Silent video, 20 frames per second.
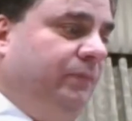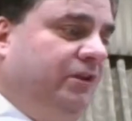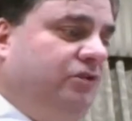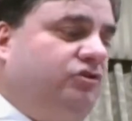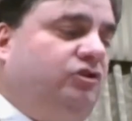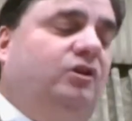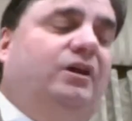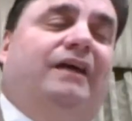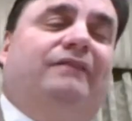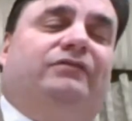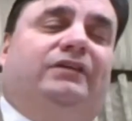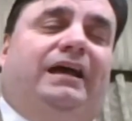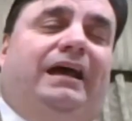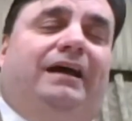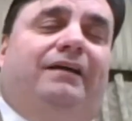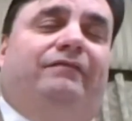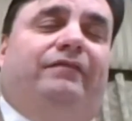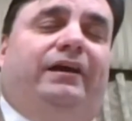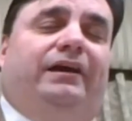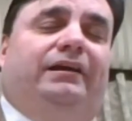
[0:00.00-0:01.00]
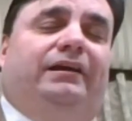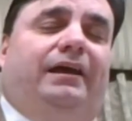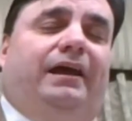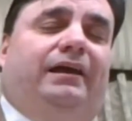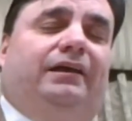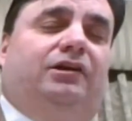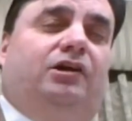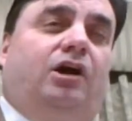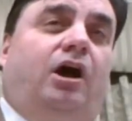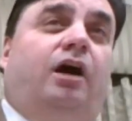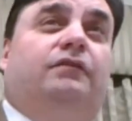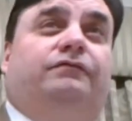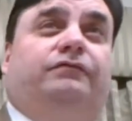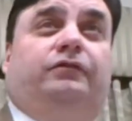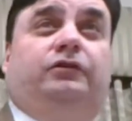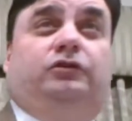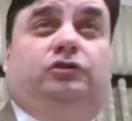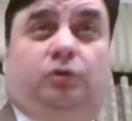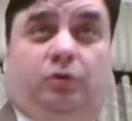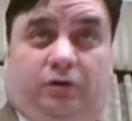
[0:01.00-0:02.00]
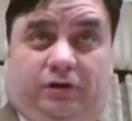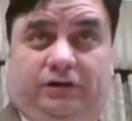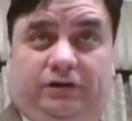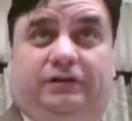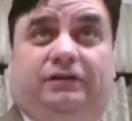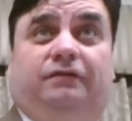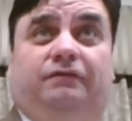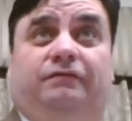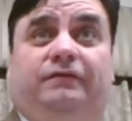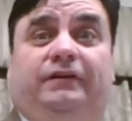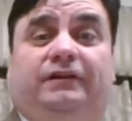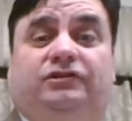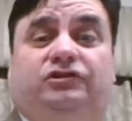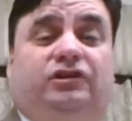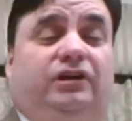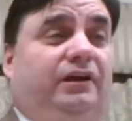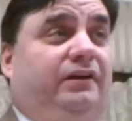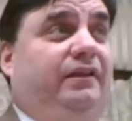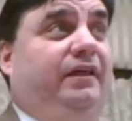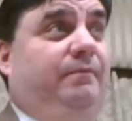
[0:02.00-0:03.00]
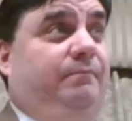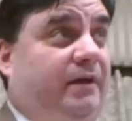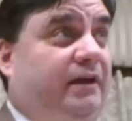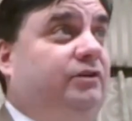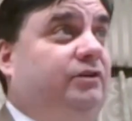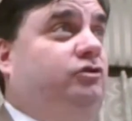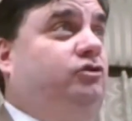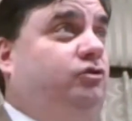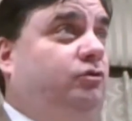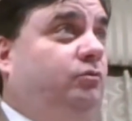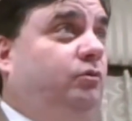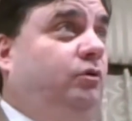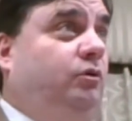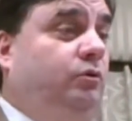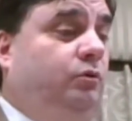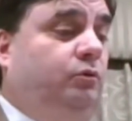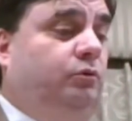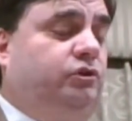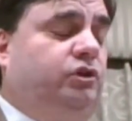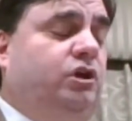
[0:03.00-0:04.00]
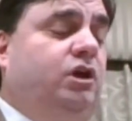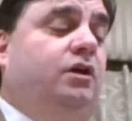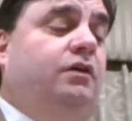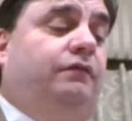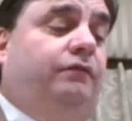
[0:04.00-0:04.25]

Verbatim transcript: So you have to have a, a conference or a convention that makes the rules